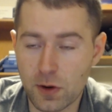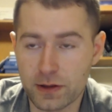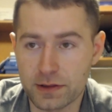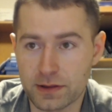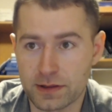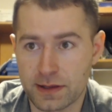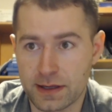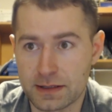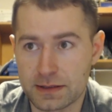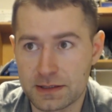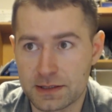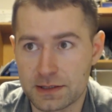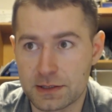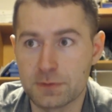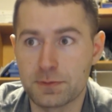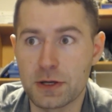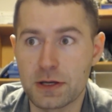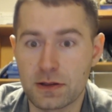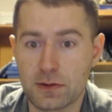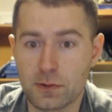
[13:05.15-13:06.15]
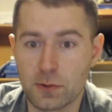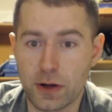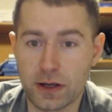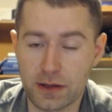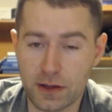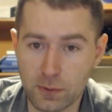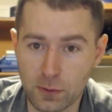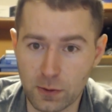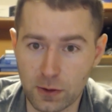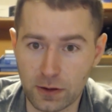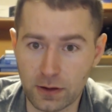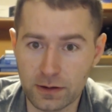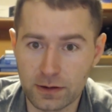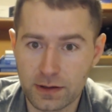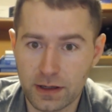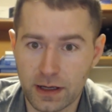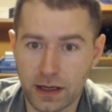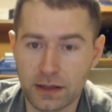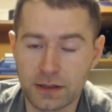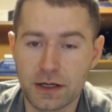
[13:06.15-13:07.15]
want things to be the way they were,
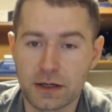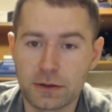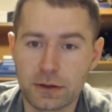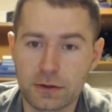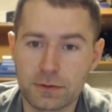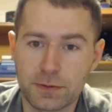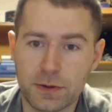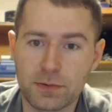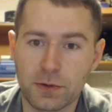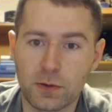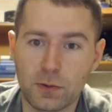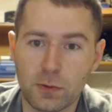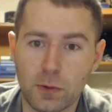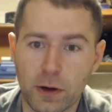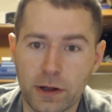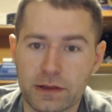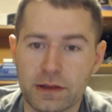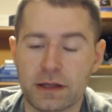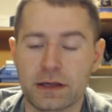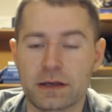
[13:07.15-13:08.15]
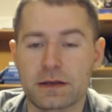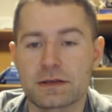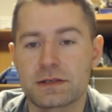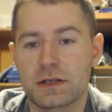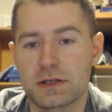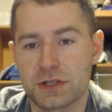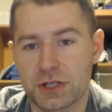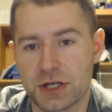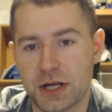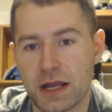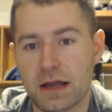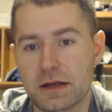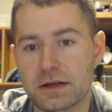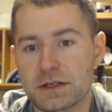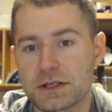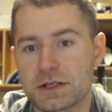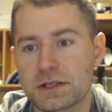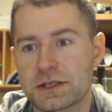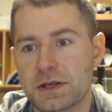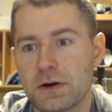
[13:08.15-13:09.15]
and younger people want things to
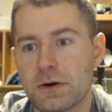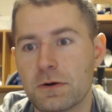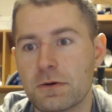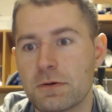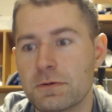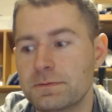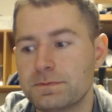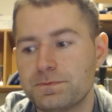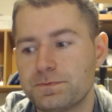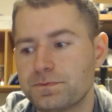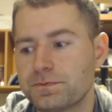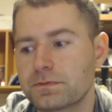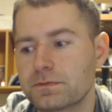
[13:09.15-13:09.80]
change. So,